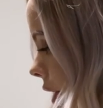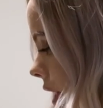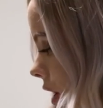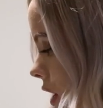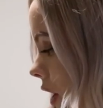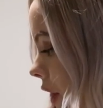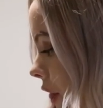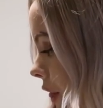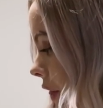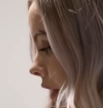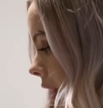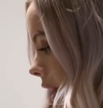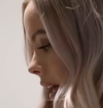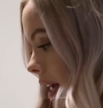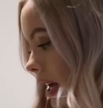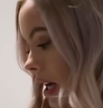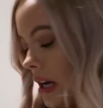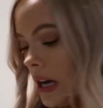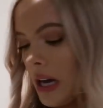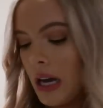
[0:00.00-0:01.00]
Pretty Little
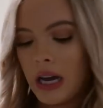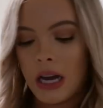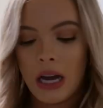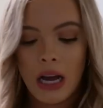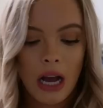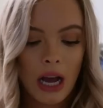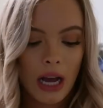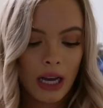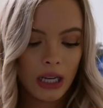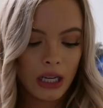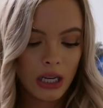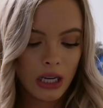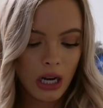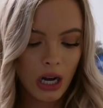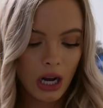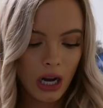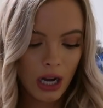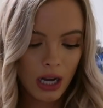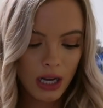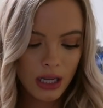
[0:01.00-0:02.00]
Thing, I
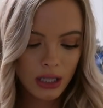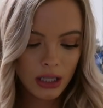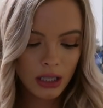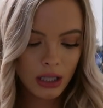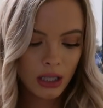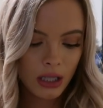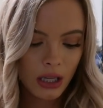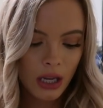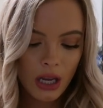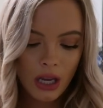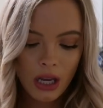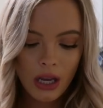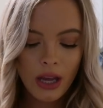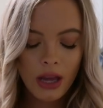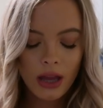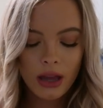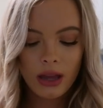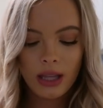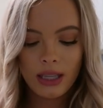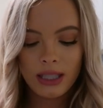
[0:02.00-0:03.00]
got
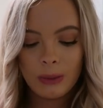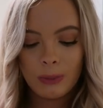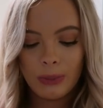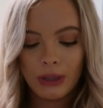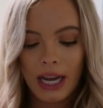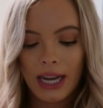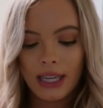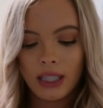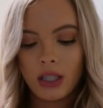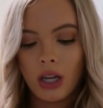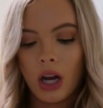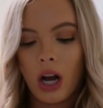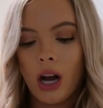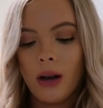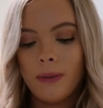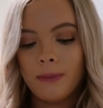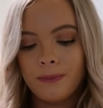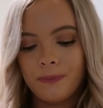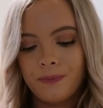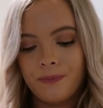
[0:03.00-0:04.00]
this black
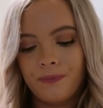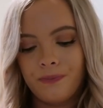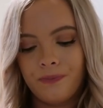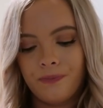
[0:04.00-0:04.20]
top.